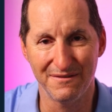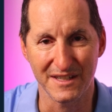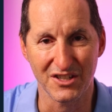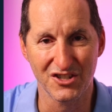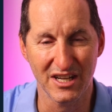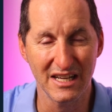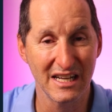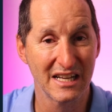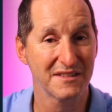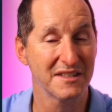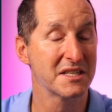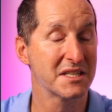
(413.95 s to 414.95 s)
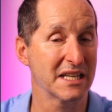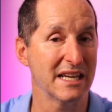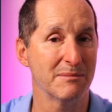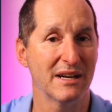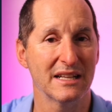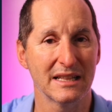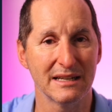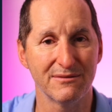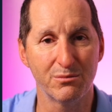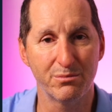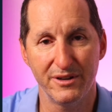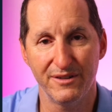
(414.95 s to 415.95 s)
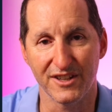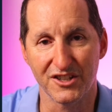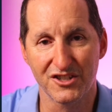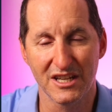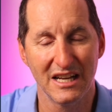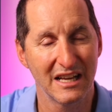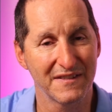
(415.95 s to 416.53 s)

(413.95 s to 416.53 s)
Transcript: feature, the schema level privilege.